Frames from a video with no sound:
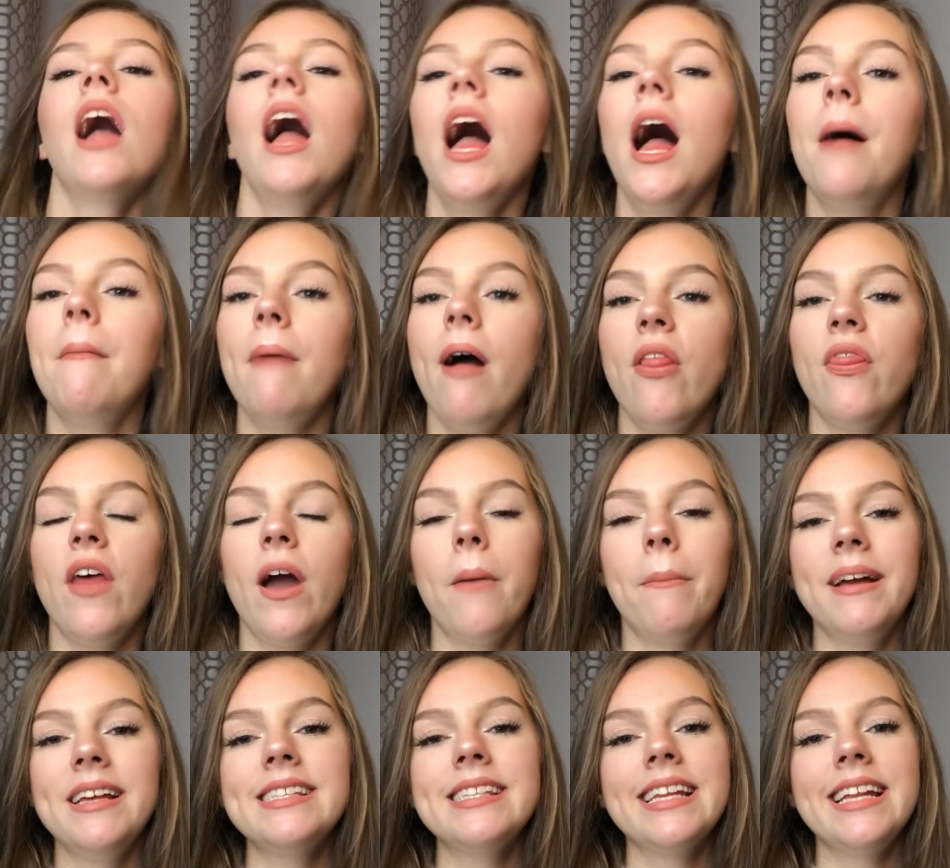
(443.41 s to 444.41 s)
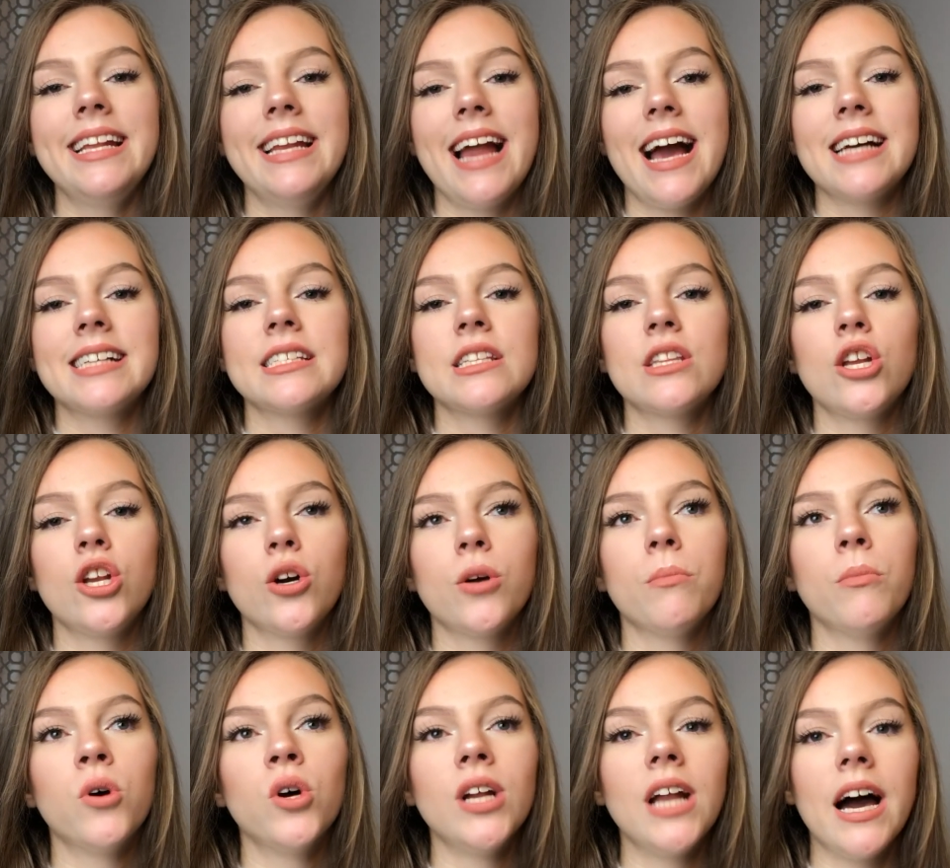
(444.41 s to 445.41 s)
um, they're basically legs that look
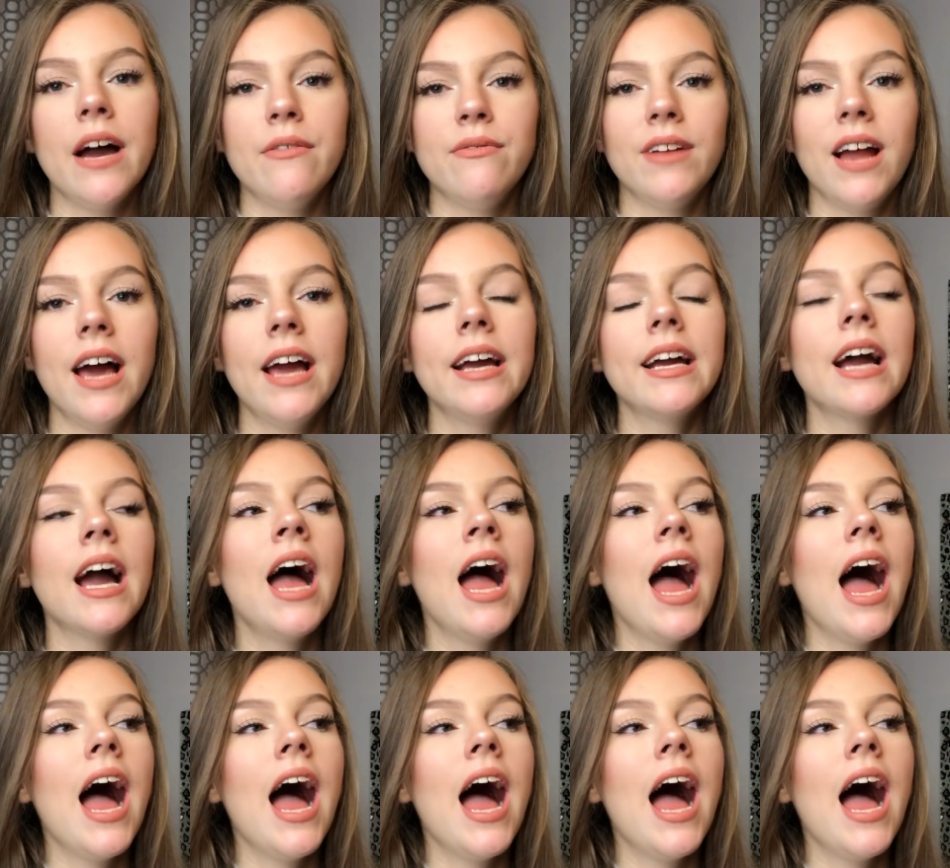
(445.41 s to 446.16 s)
more lifelike